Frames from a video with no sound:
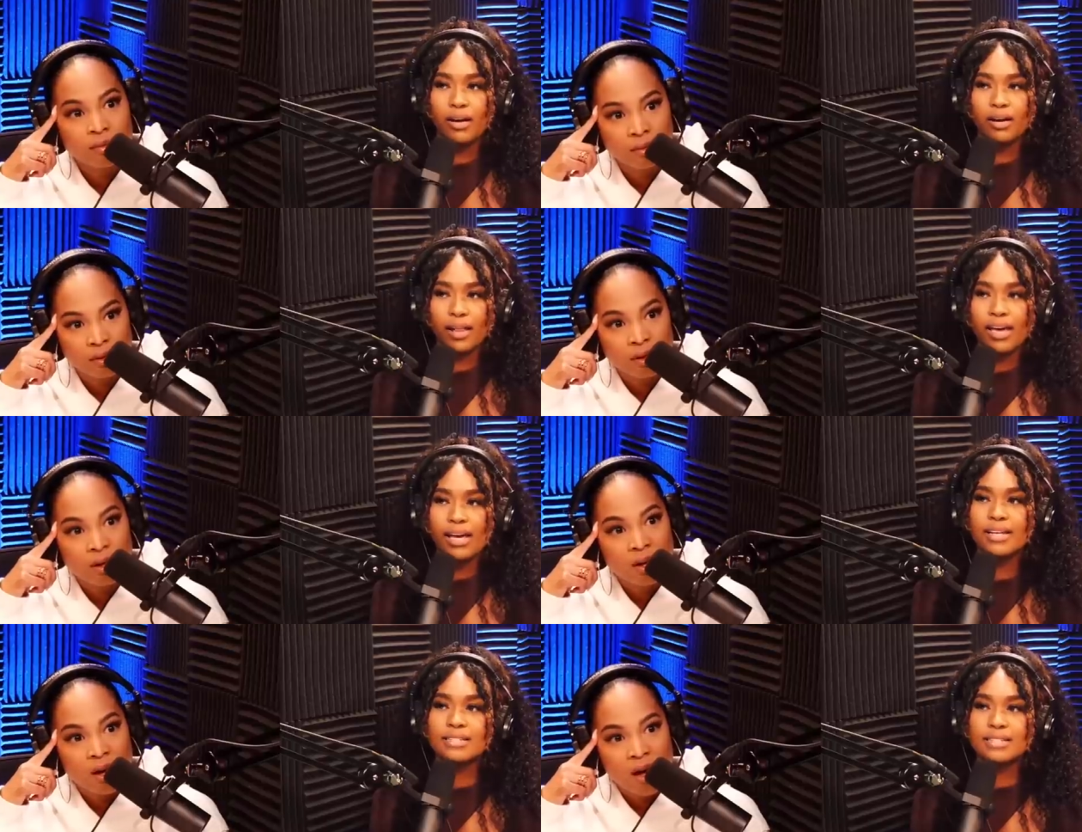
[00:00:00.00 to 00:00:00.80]
Speaker 1: letter. Like
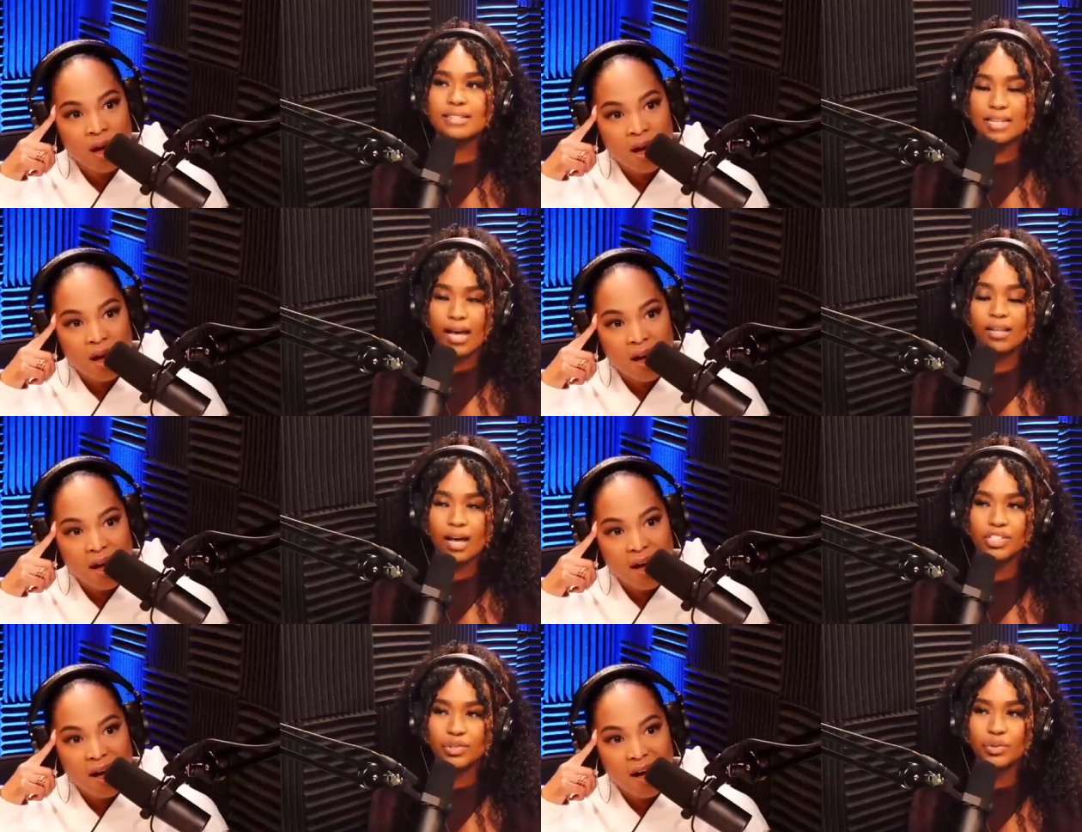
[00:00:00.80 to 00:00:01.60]
it is
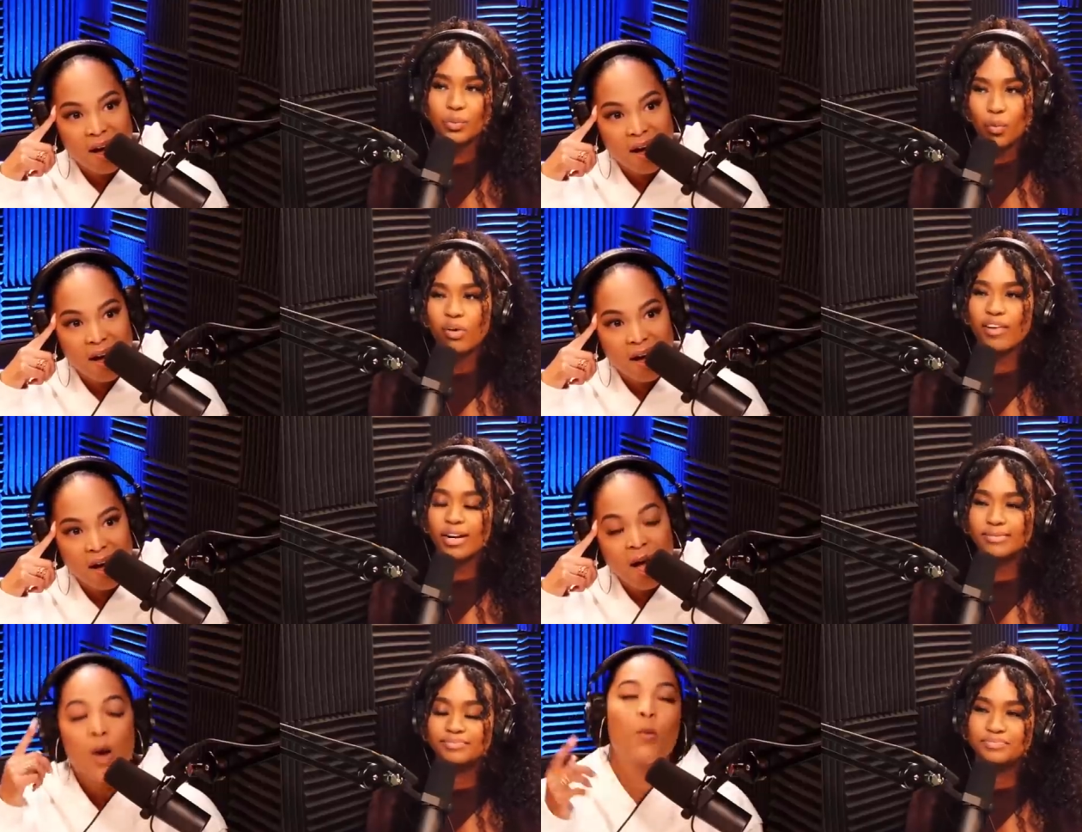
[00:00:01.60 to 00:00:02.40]
psychological
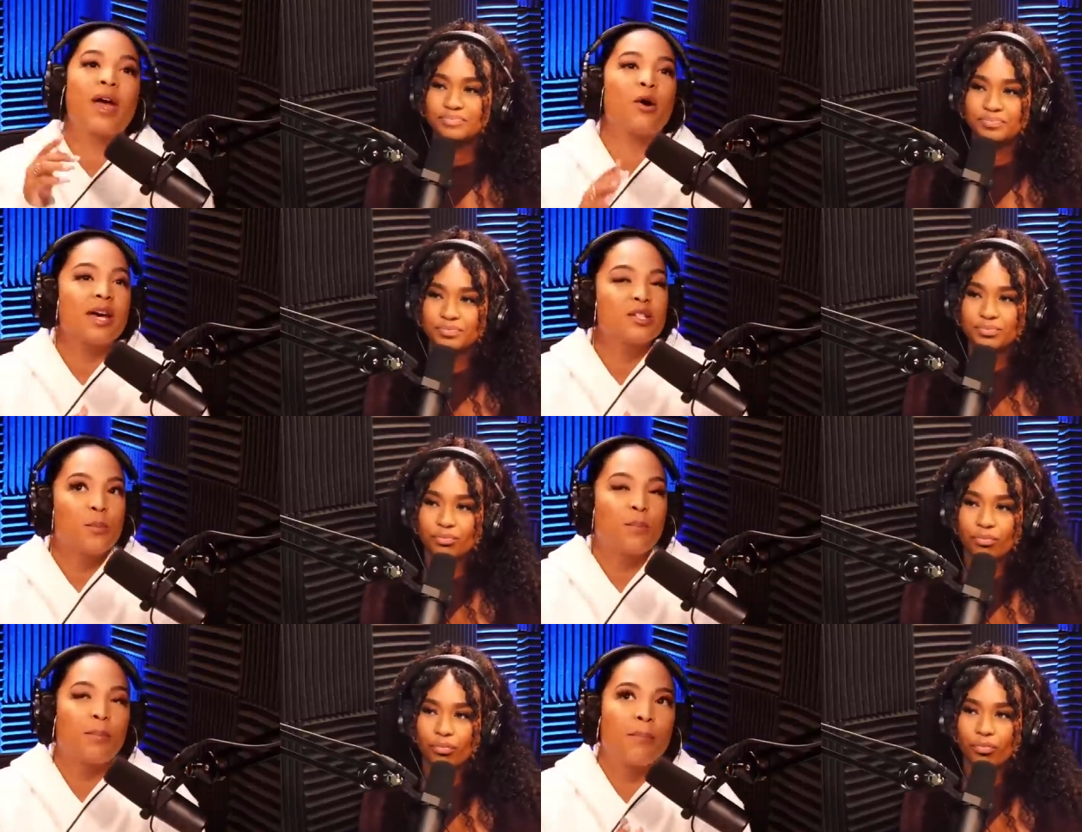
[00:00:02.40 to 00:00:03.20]
Speaker 2: warfare. Wait, okay,
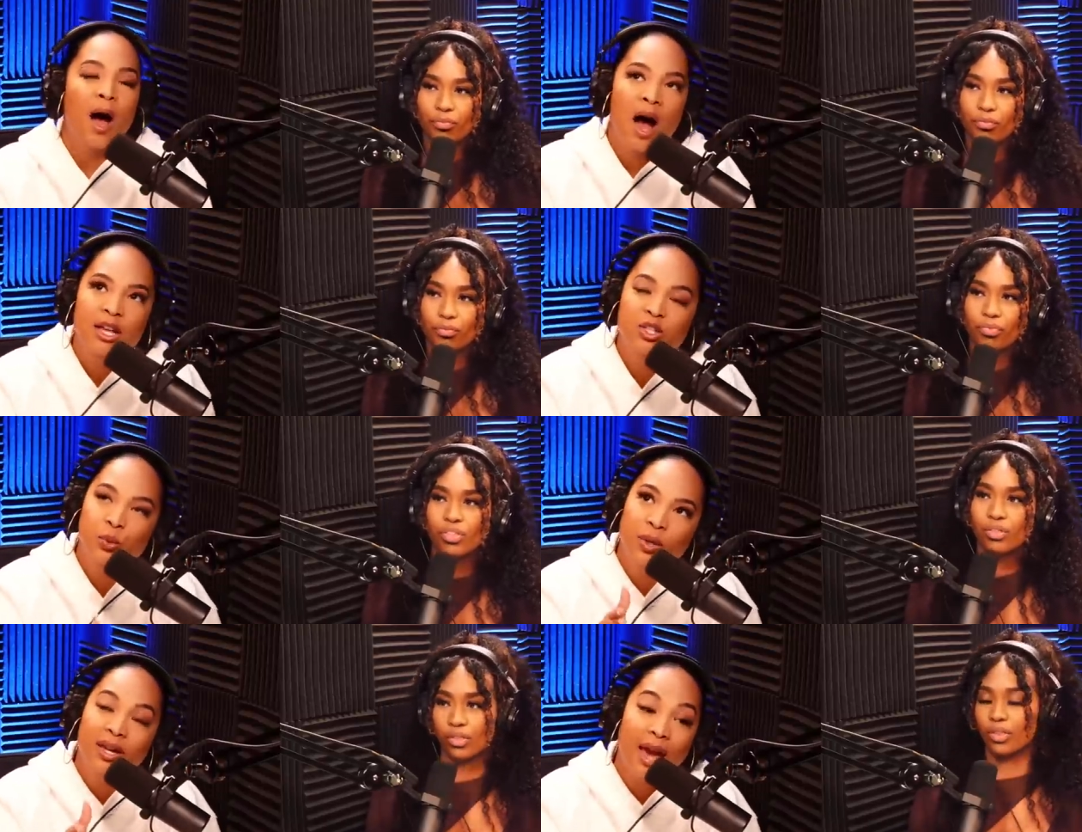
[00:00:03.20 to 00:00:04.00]
so pot,
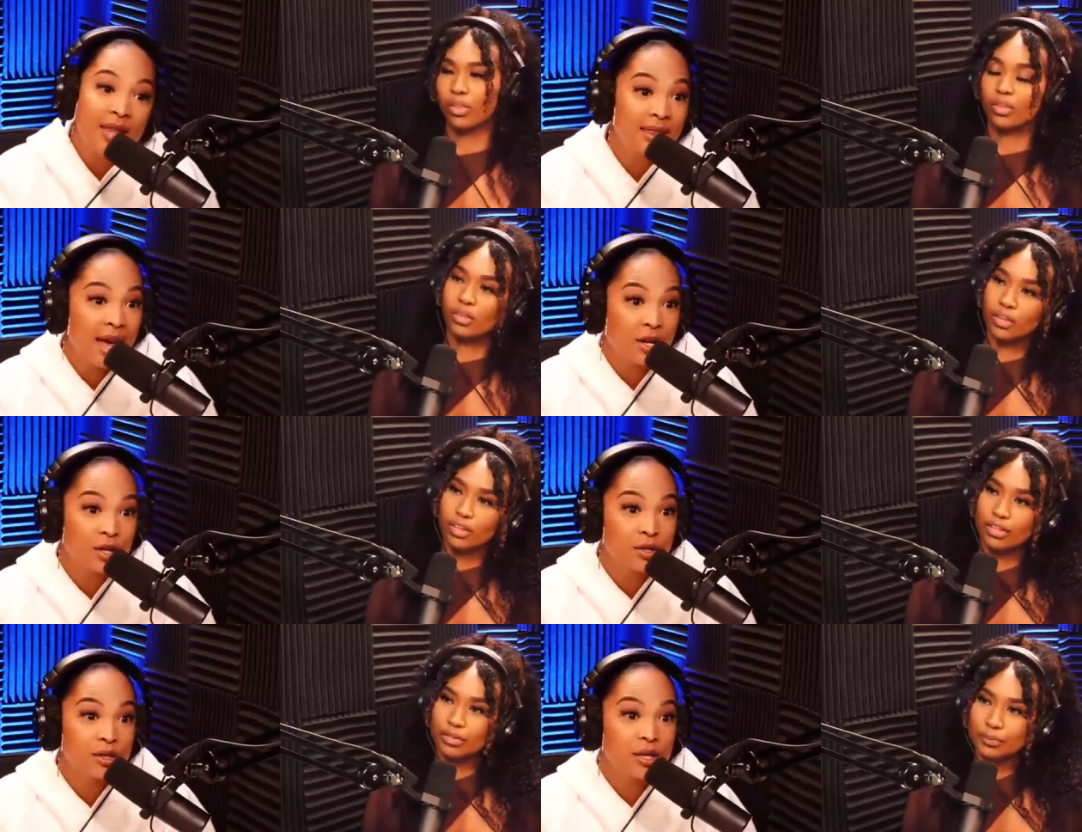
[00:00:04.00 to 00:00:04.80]
do we get
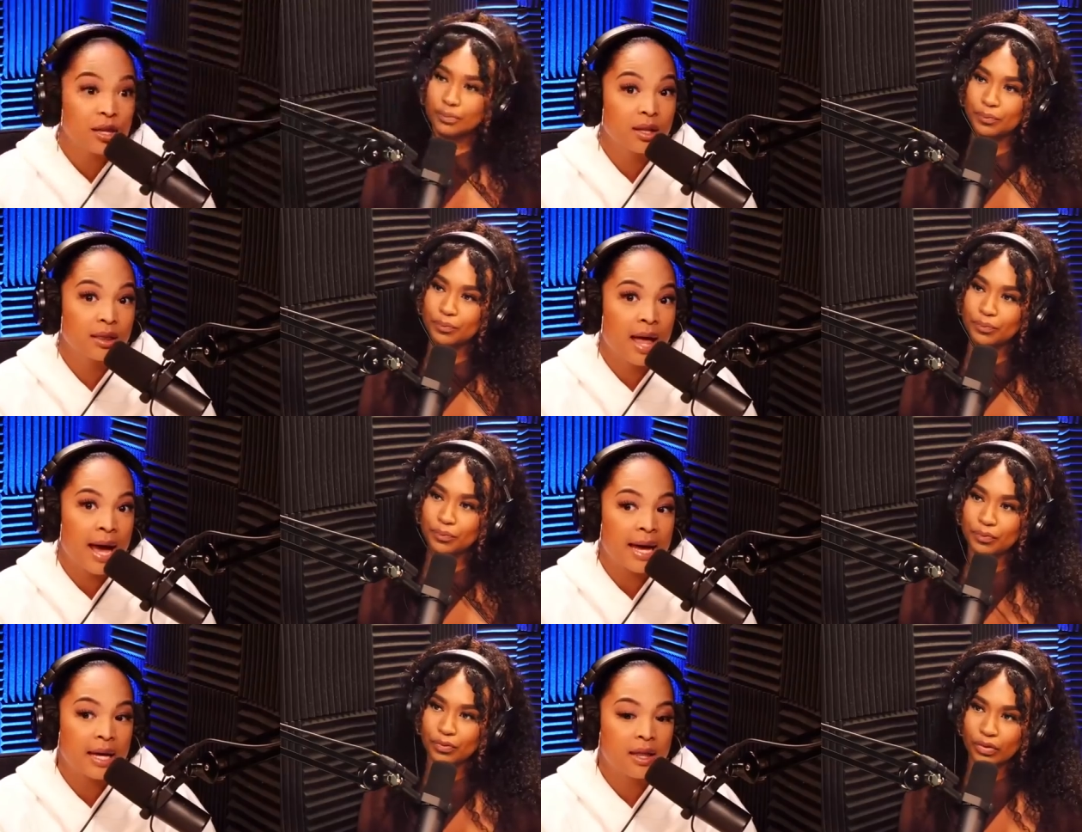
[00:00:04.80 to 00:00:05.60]
letters?
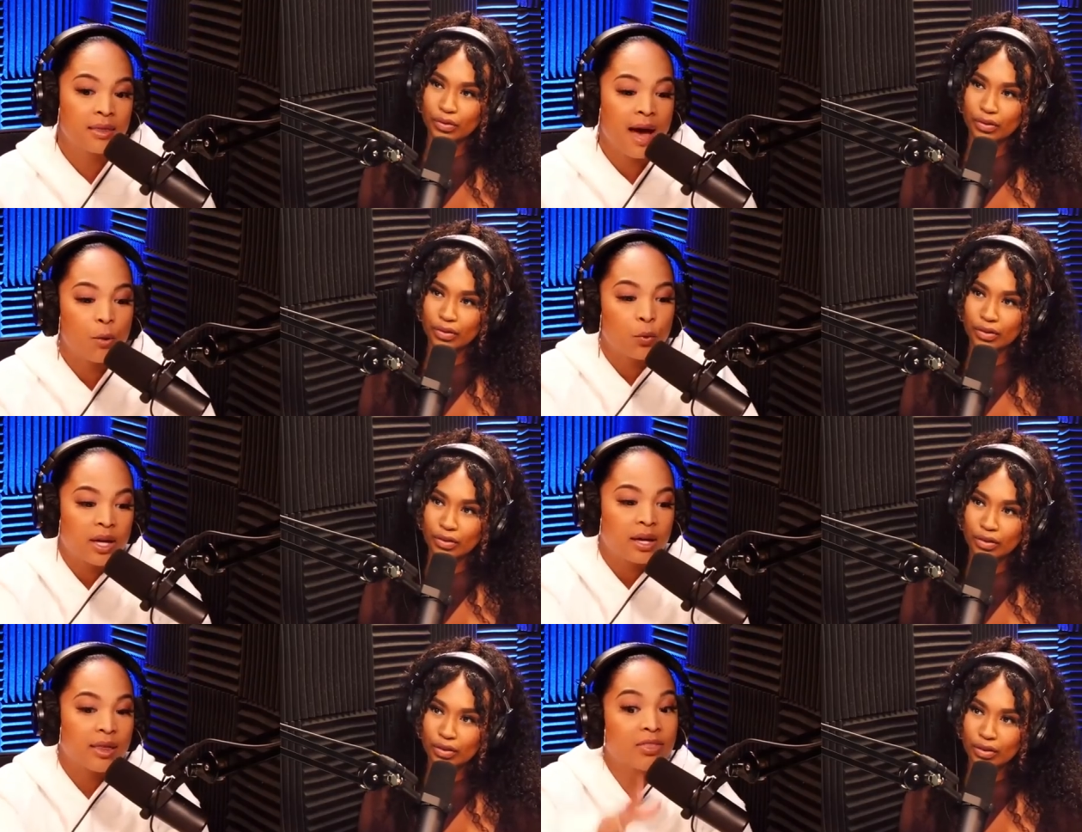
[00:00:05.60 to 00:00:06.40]
Like that
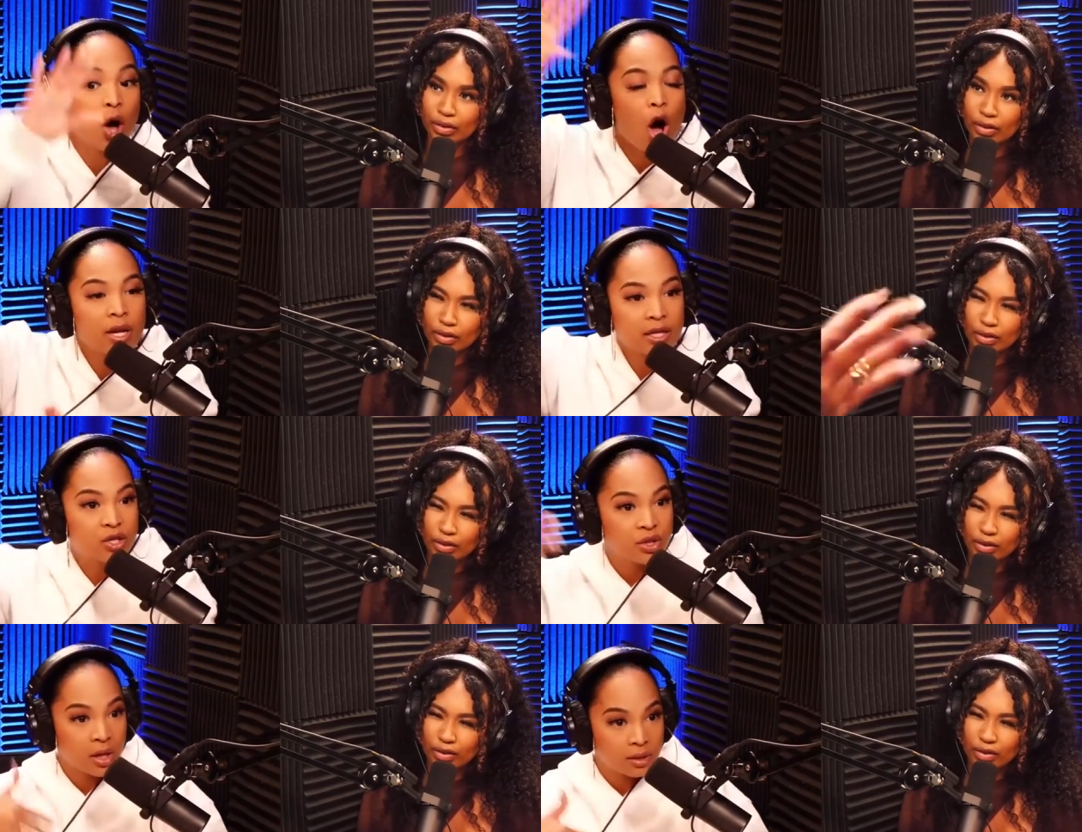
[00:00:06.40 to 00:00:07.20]
we that the
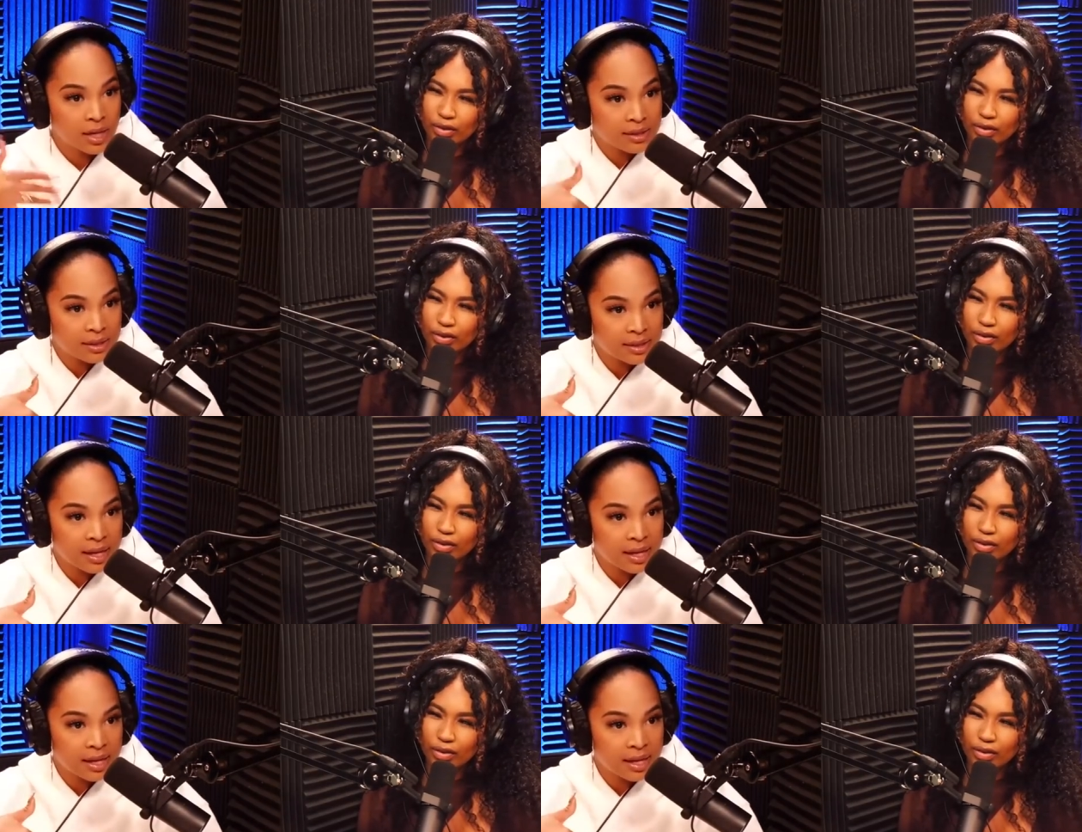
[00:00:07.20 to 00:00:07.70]
audience d doesn't